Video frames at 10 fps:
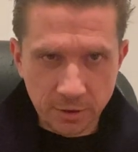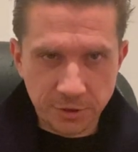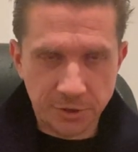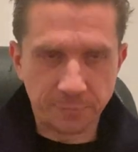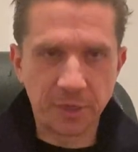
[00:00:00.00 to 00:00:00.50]

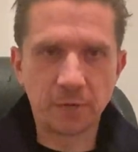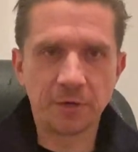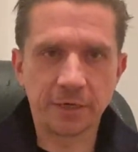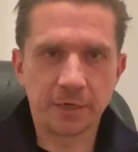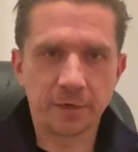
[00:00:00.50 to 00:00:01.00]

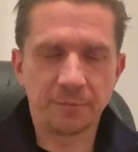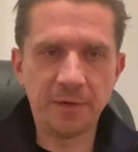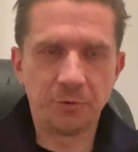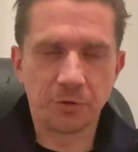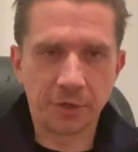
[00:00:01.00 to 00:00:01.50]
suburbanite kind of
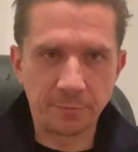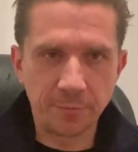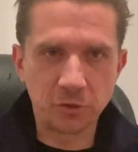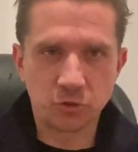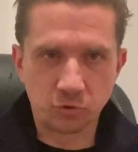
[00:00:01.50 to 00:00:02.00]
people that I'm
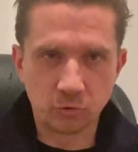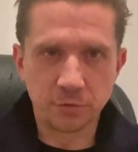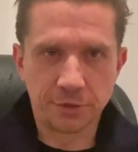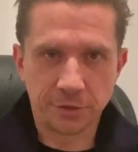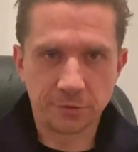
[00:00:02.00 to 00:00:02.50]
most
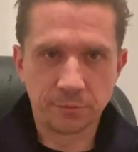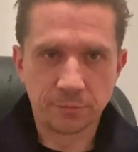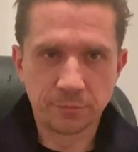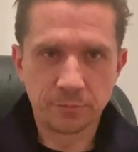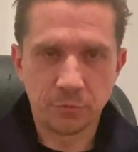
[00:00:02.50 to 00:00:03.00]
drawn to.
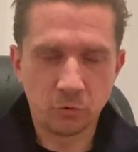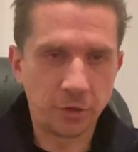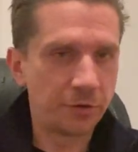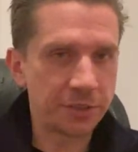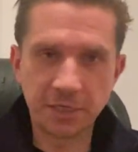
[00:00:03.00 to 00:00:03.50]

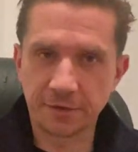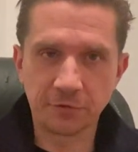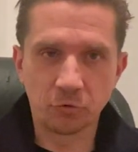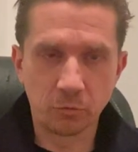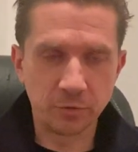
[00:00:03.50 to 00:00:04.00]
Although there's
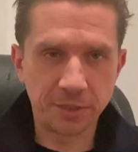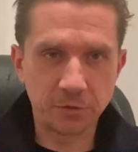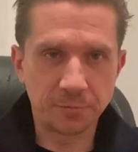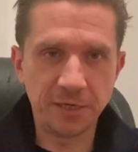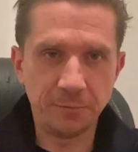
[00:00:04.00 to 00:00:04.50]
nothing wrong with
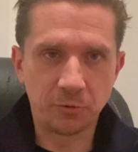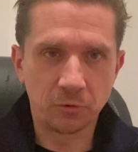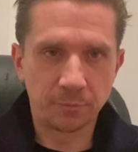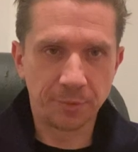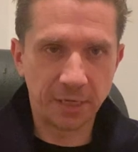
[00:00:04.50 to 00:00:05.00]
those people,
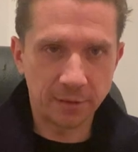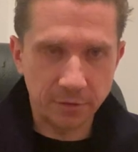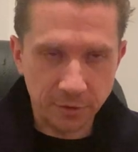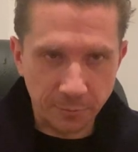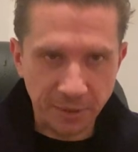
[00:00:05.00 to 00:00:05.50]

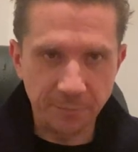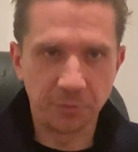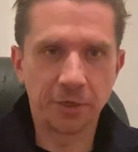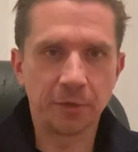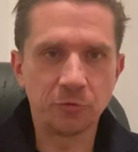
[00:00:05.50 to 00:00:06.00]
but the people
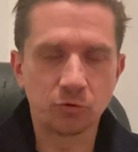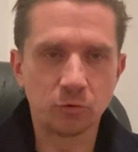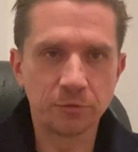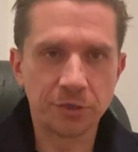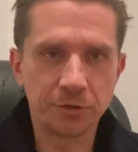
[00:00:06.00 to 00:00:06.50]
that I'm
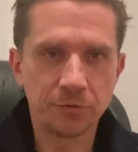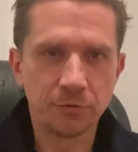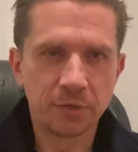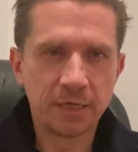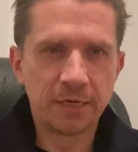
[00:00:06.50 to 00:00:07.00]
drawn to
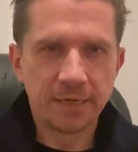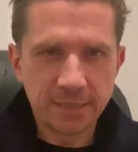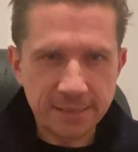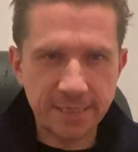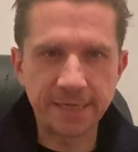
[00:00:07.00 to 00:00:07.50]

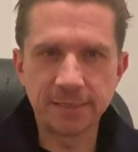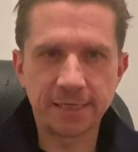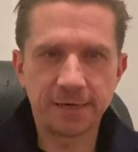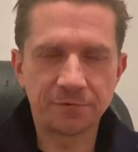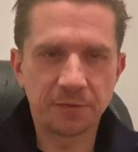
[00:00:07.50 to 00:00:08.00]
tend to
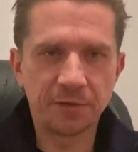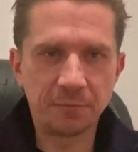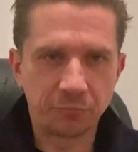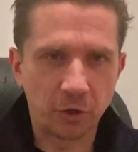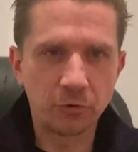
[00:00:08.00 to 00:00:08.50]
have something
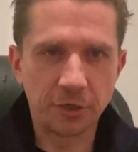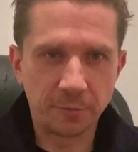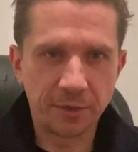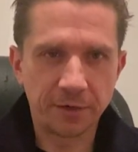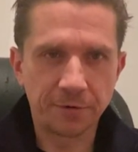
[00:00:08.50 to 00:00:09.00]
broken
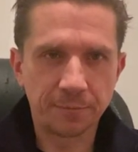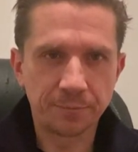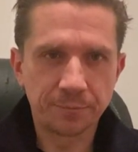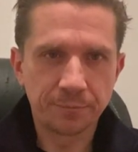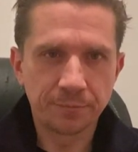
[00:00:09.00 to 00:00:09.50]
about them
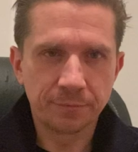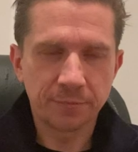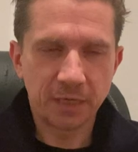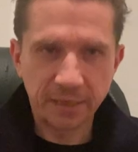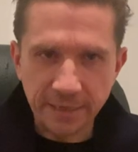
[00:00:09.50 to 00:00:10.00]

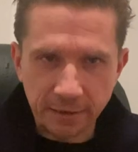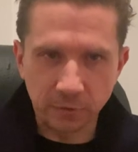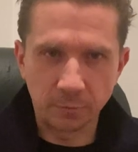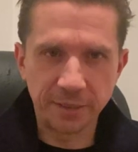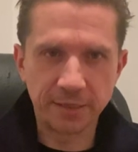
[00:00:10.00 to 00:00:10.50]
a
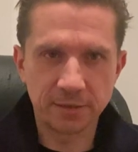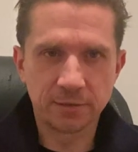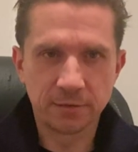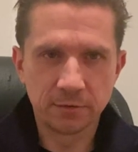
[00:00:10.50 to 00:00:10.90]
little bit.